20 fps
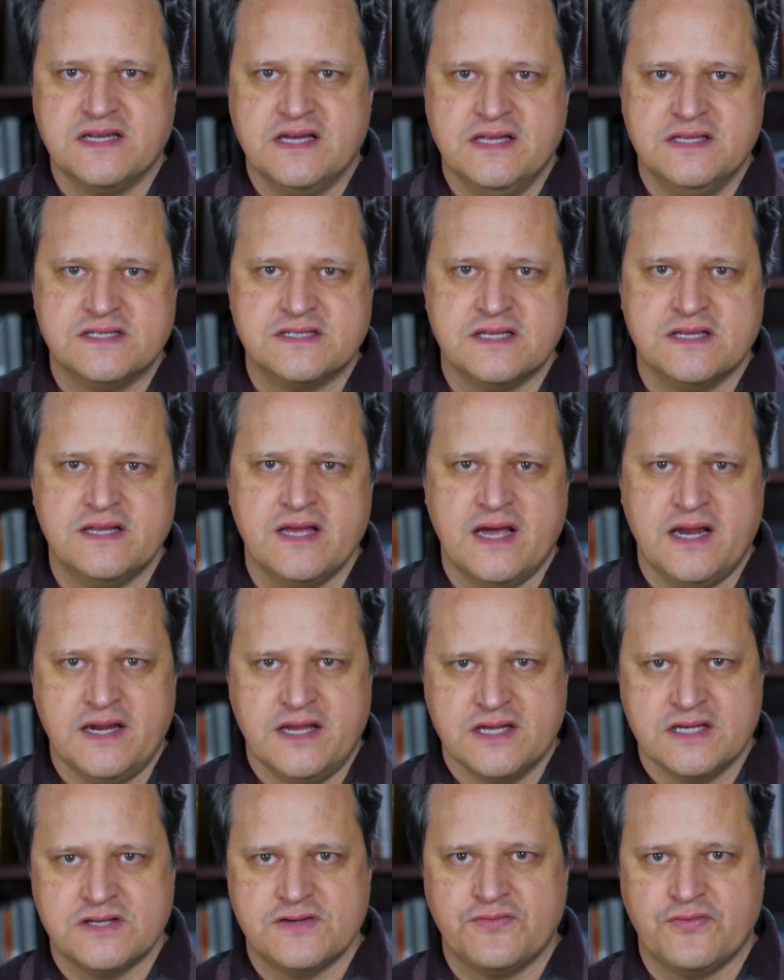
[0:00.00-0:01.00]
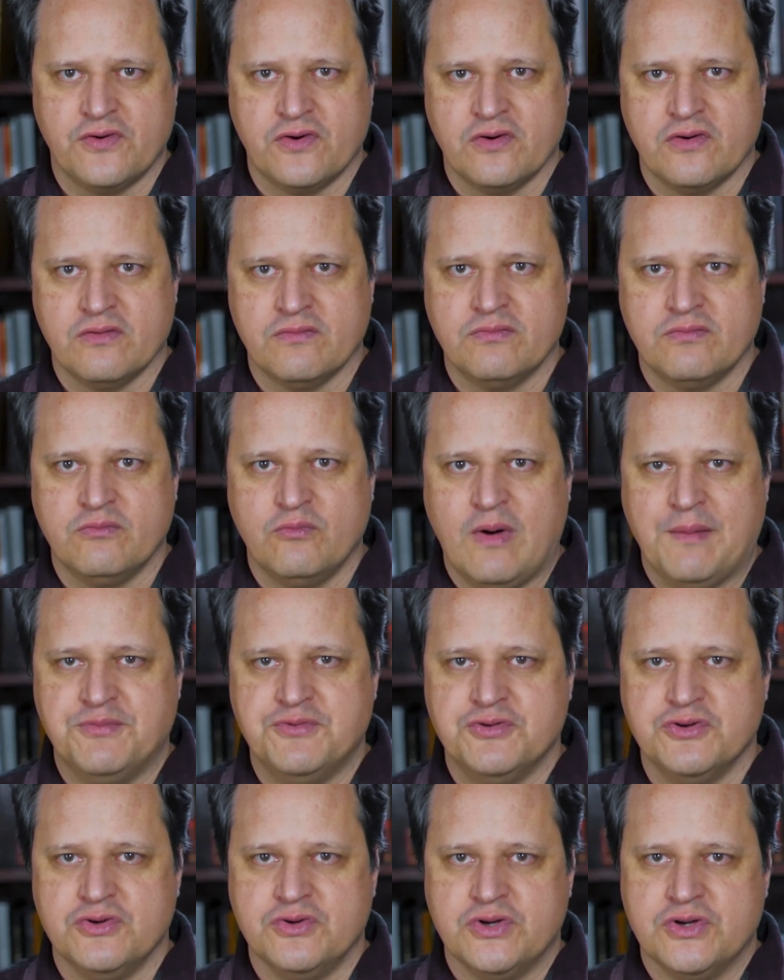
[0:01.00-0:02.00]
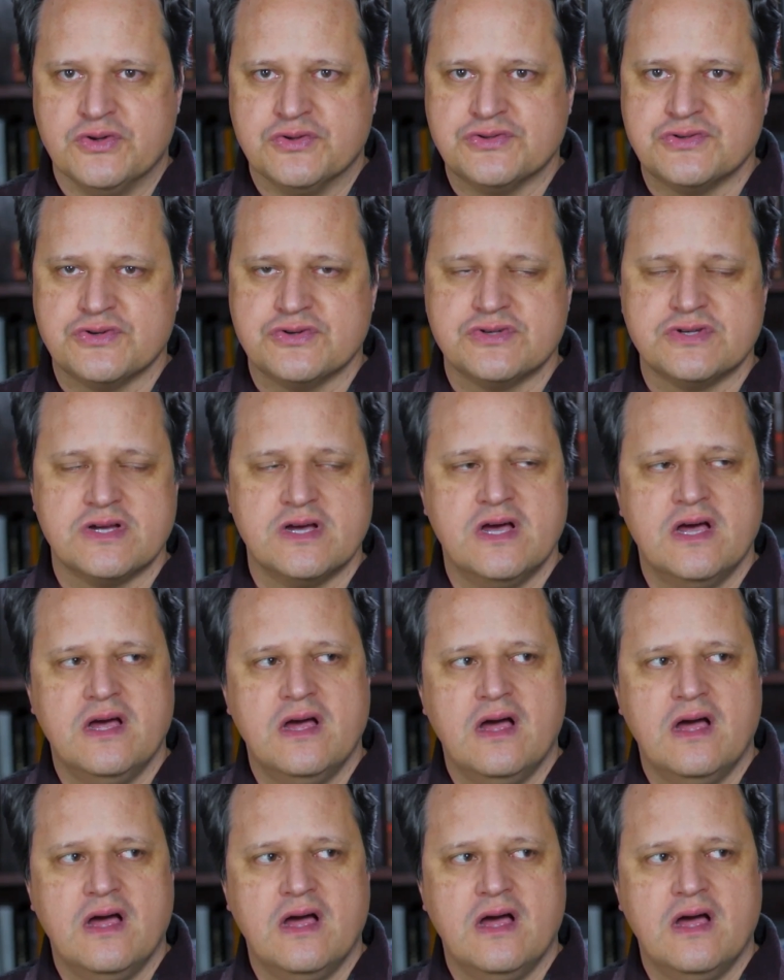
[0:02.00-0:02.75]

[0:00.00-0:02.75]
instantaneous for Web 2 users.